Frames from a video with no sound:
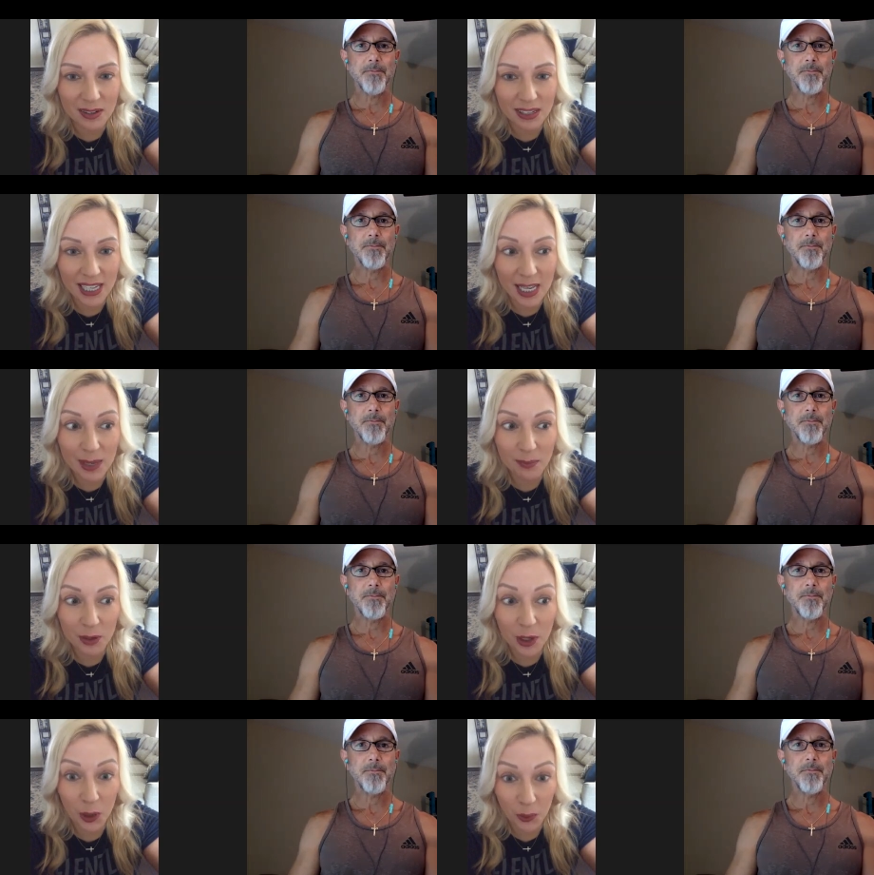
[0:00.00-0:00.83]

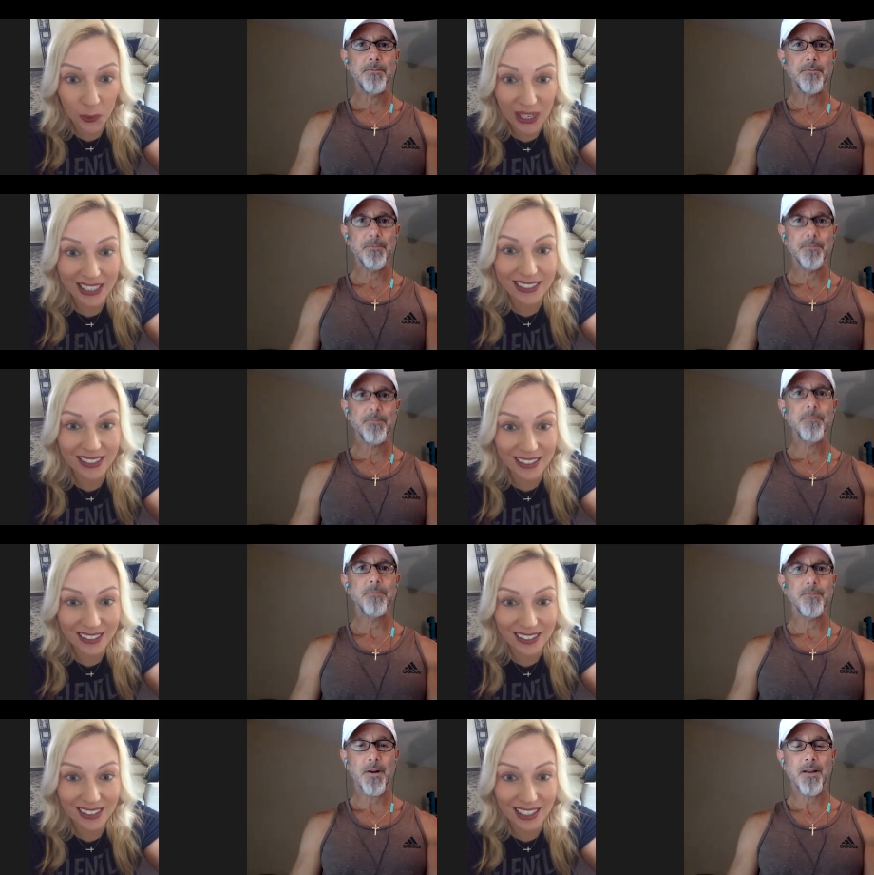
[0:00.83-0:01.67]
Speaker 1: keep going
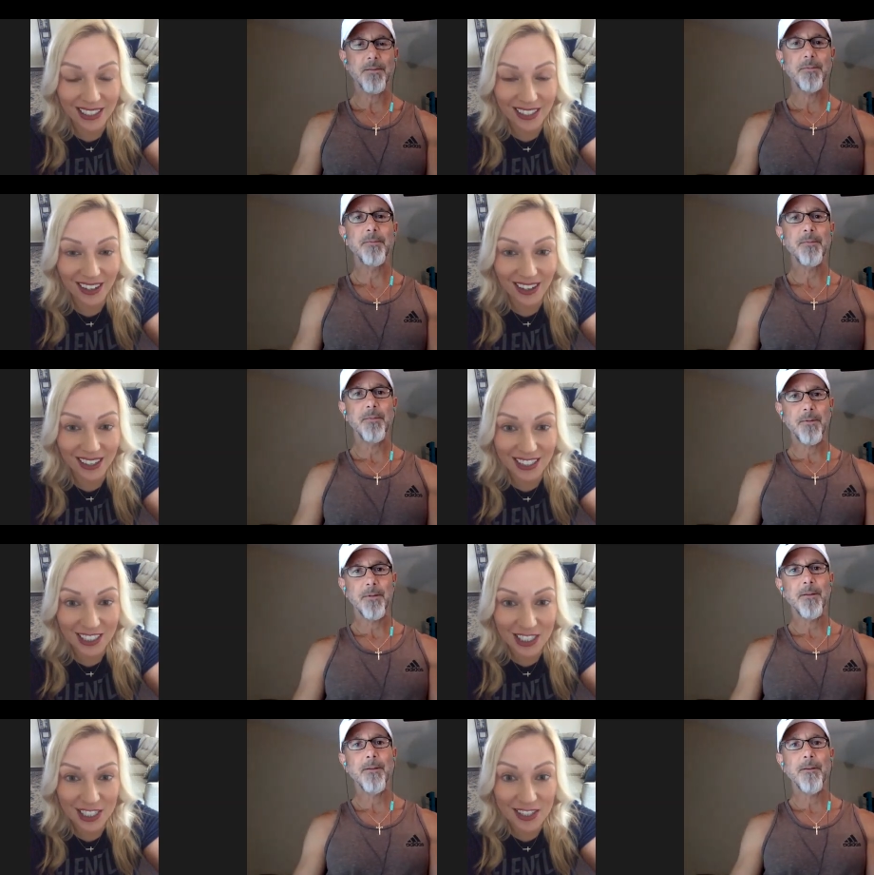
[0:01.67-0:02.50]
right. and not
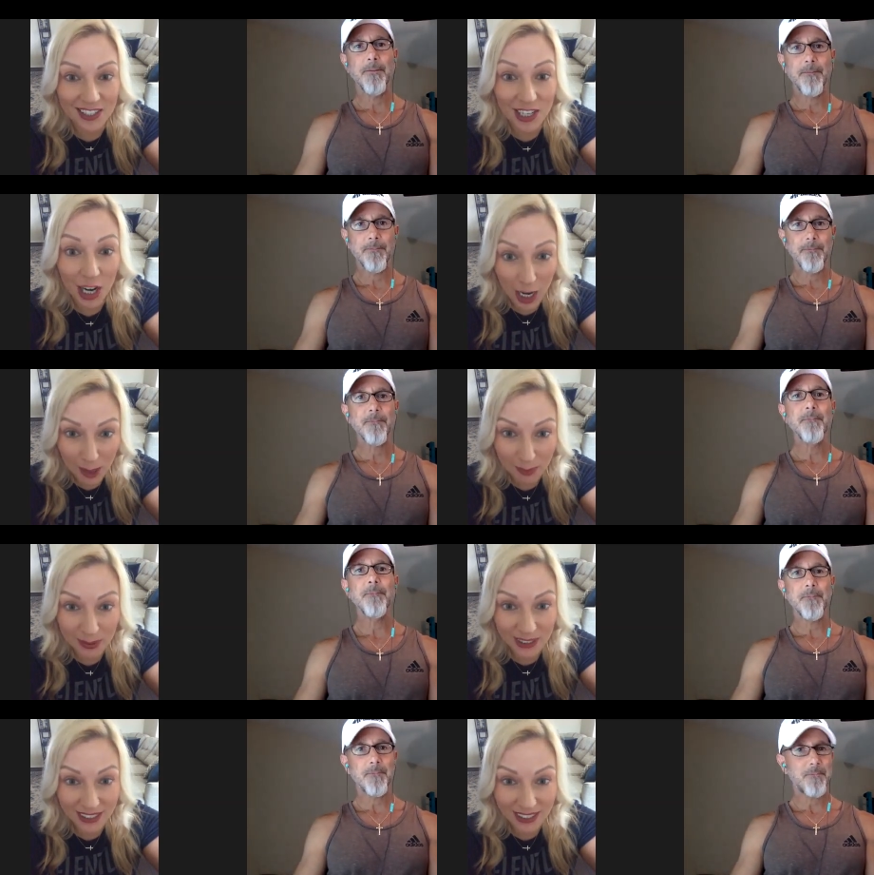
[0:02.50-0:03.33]
stop.
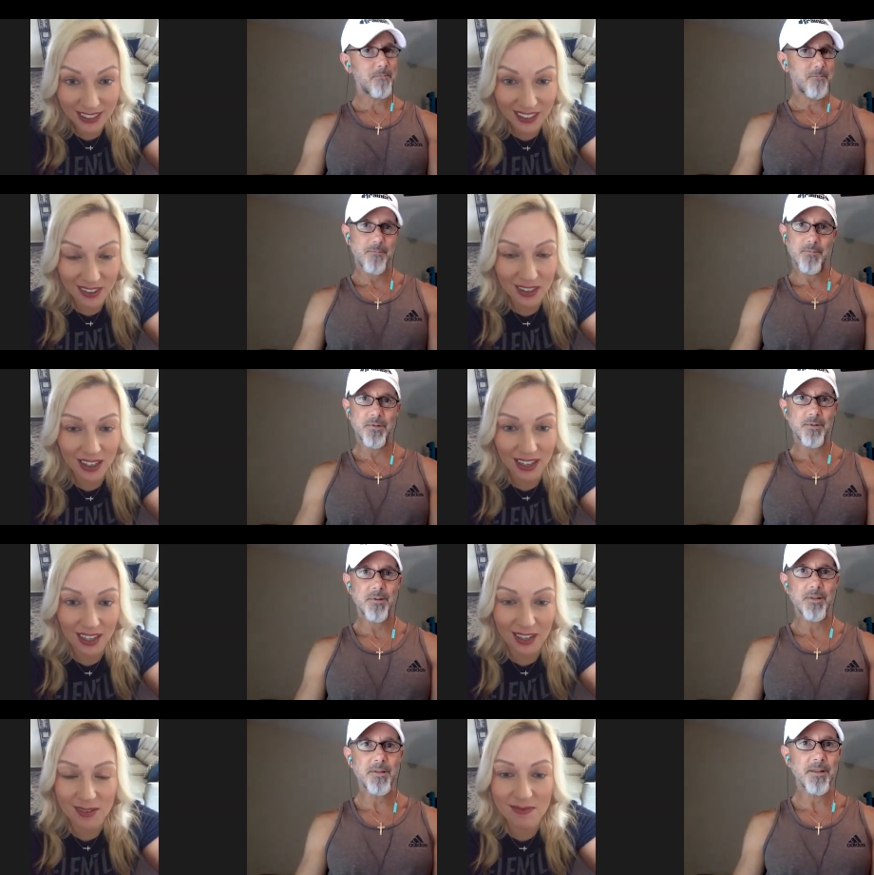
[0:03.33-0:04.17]

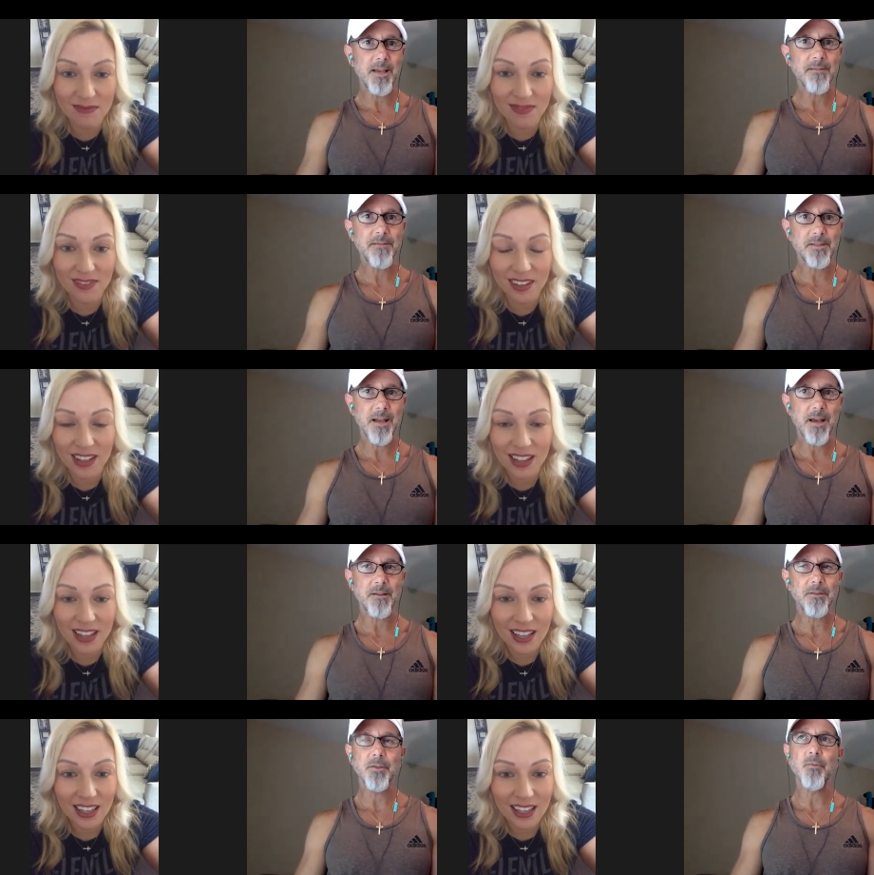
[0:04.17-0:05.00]
Speaker 2: it's a um,
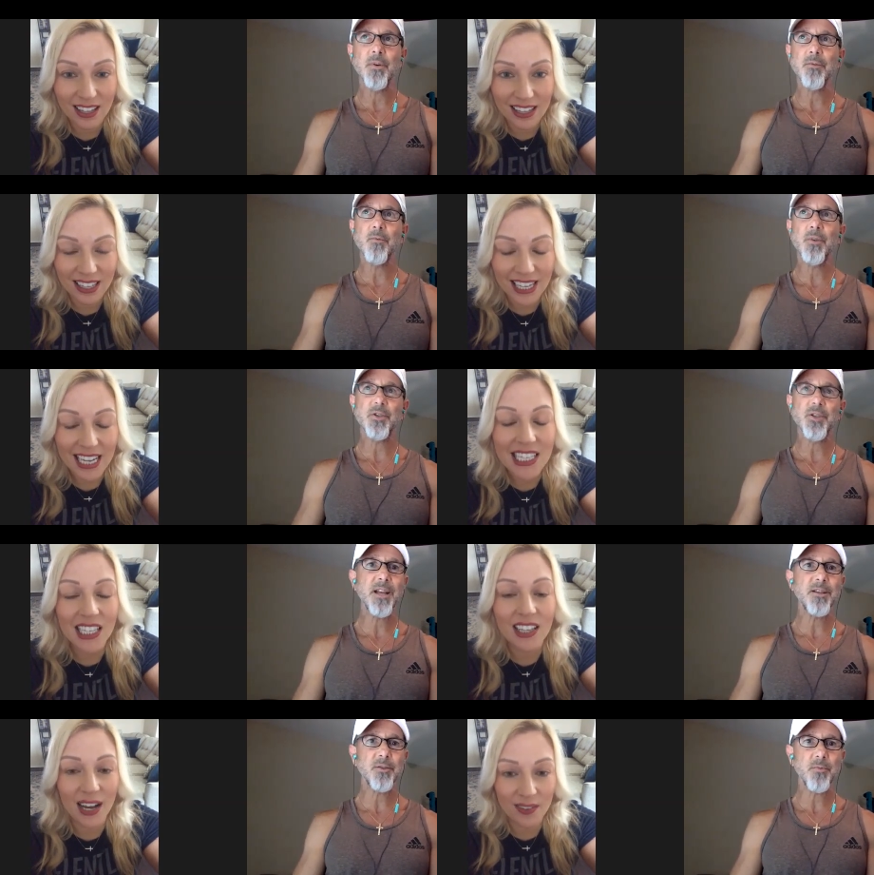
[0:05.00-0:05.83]
lifestyle. So, what what
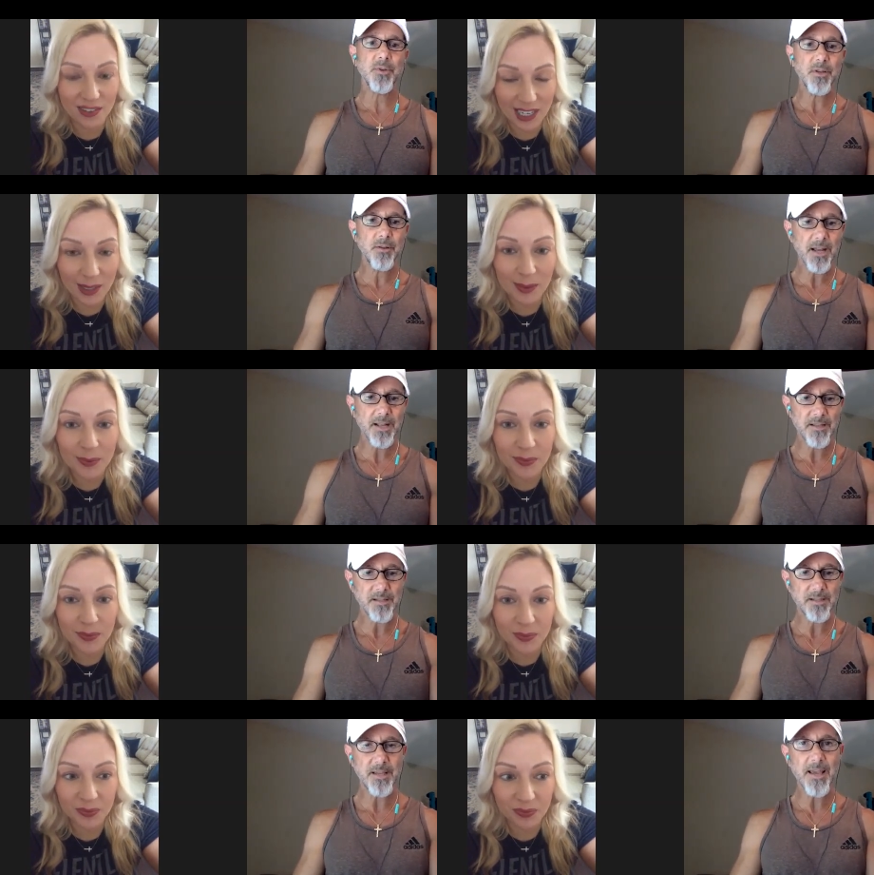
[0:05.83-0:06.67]
changes would you like
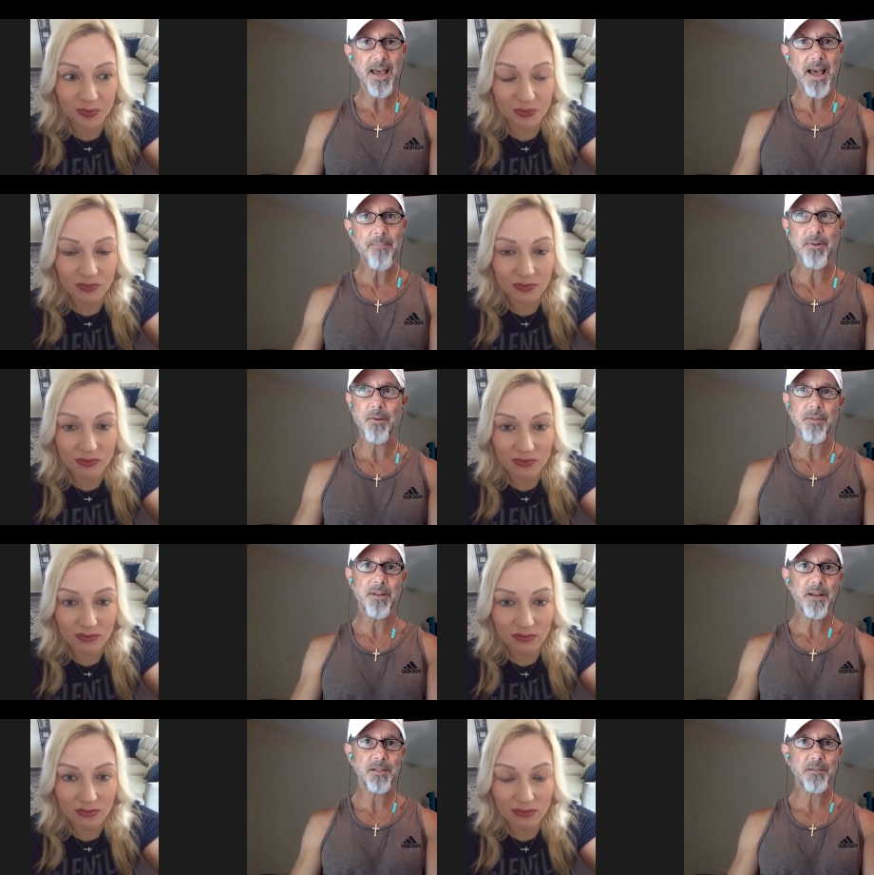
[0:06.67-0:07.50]
to see happen
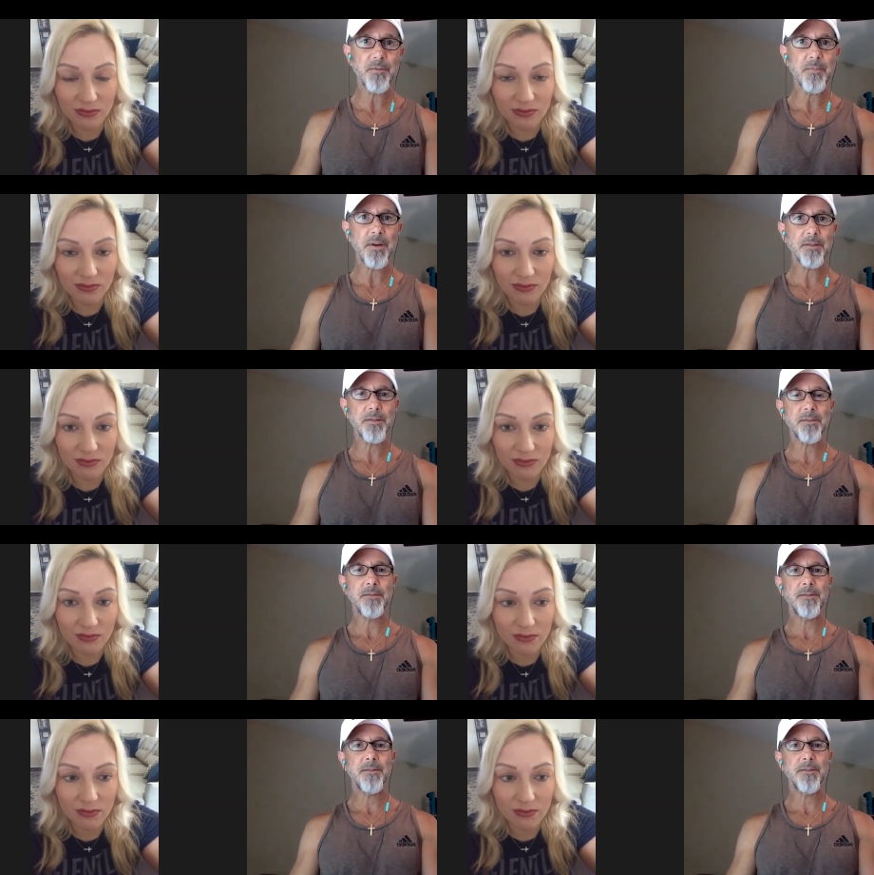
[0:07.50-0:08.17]
over the next few months?